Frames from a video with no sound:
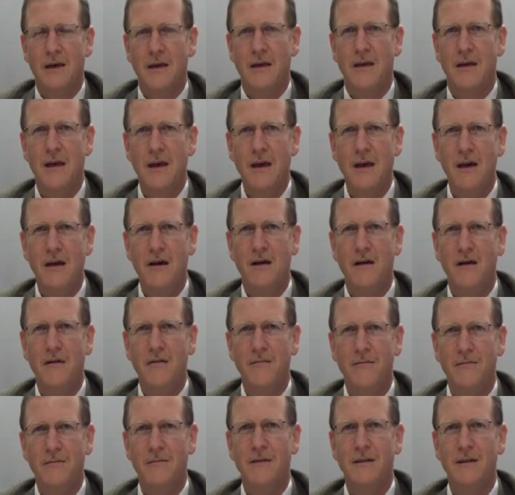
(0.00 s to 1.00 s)

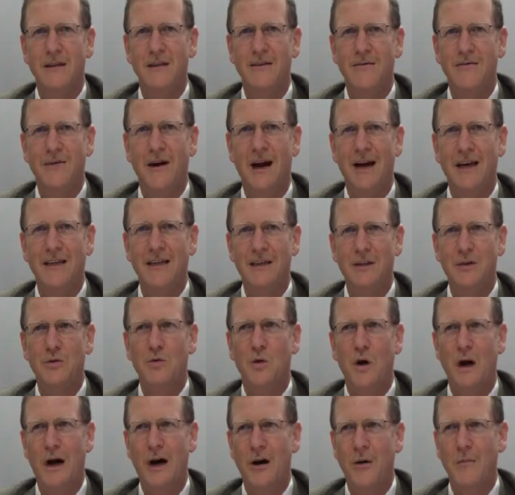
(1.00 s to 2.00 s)
Year divided
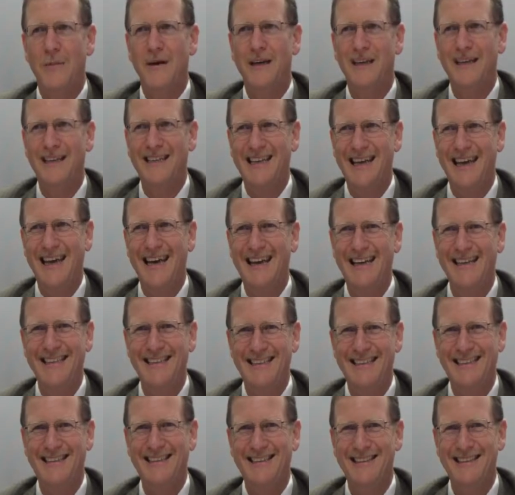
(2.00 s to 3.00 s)
to how many
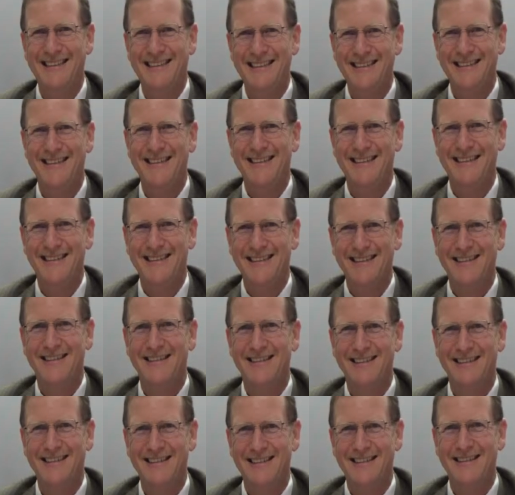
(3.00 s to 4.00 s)
days?
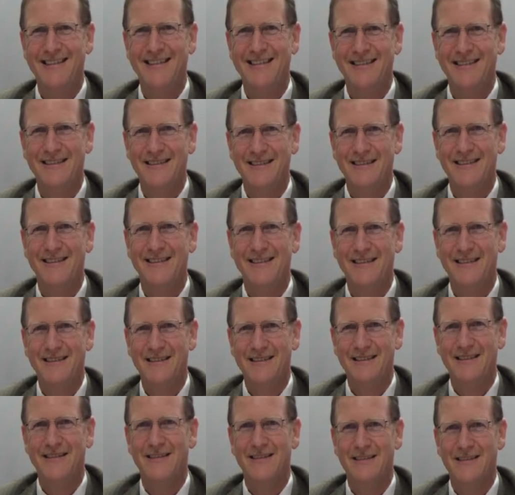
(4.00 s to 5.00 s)

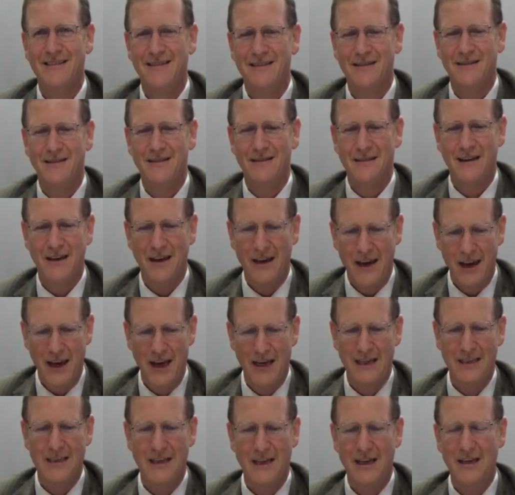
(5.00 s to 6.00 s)
365 and a quarter.
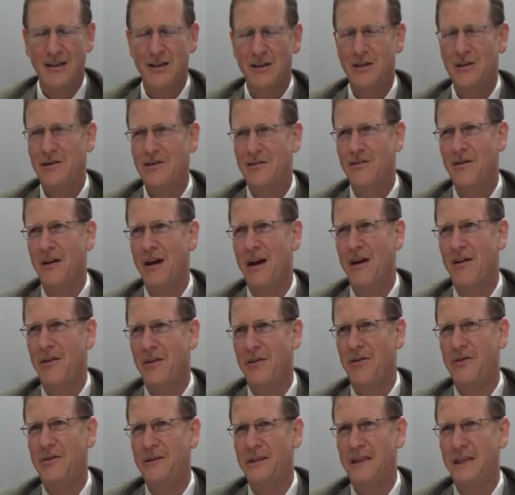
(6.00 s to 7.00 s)
Excellent.
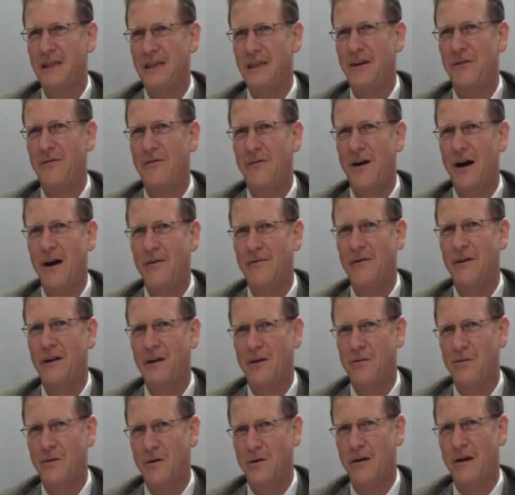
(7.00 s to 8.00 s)
365 and a
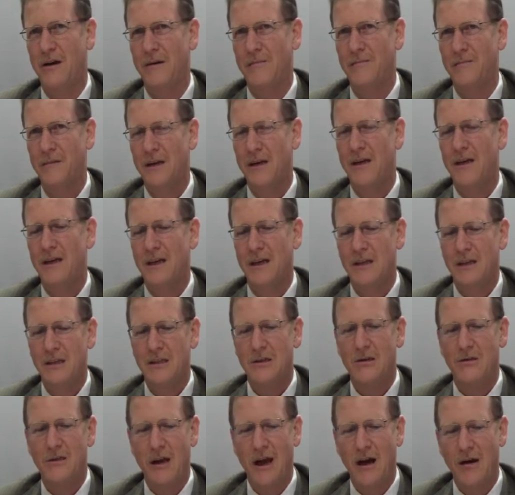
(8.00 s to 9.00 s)
quarter.
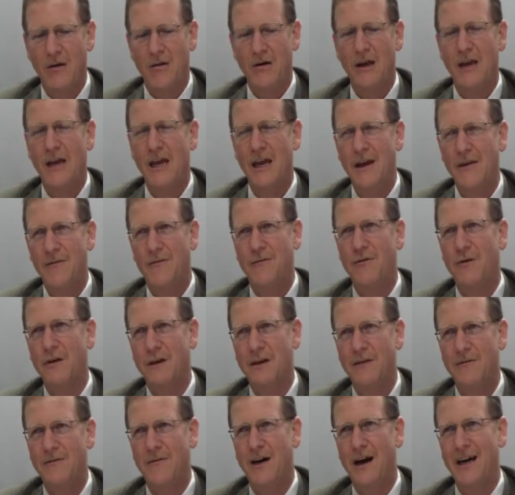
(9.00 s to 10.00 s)
So now, if we
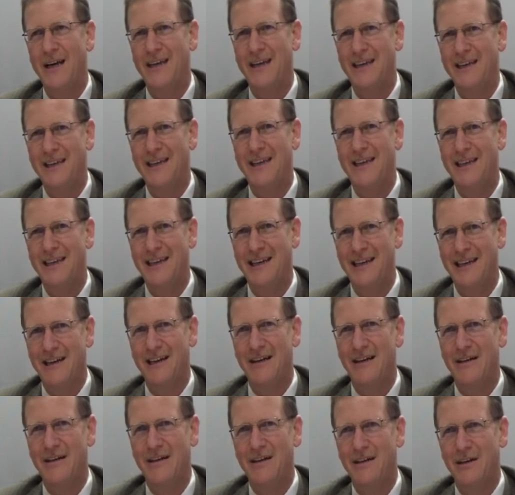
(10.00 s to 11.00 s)
divided the
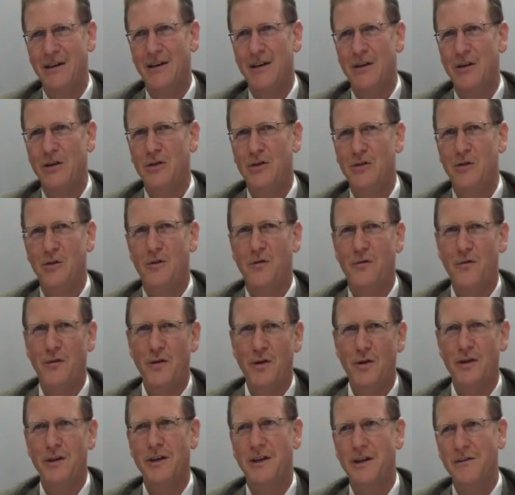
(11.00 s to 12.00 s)
year to
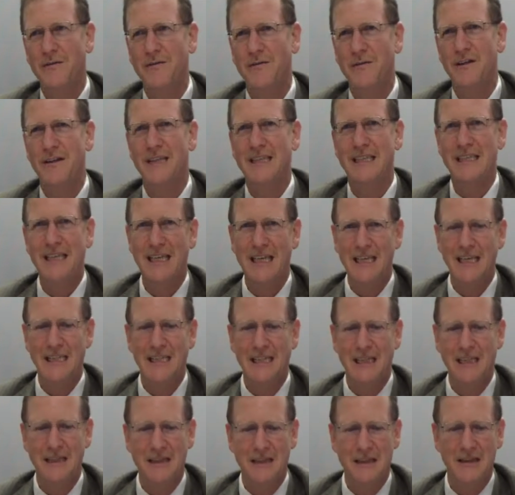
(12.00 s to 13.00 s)
four different
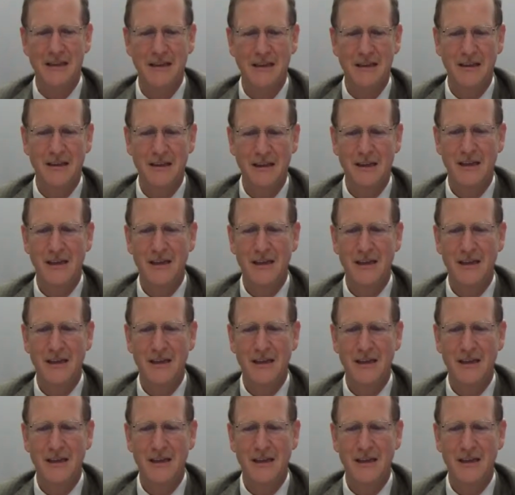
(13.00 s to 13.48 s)
seasons.